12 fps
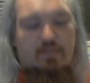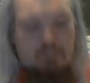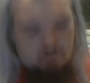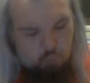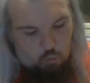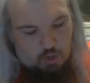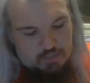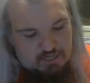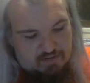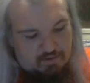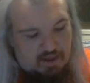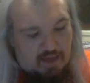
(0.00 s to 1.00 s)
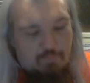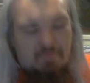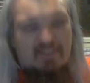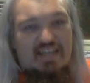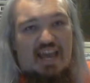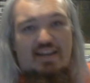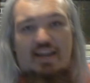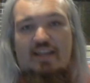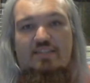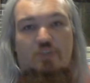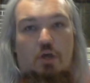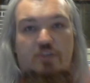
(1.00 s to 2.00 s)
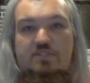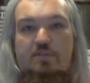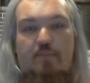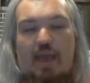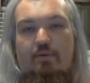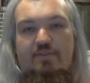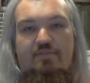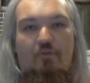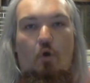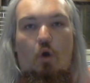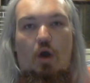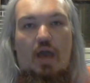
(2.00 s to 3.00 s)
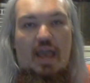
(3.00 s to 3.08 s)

Just watch it and pretend it is Austin Powers 4,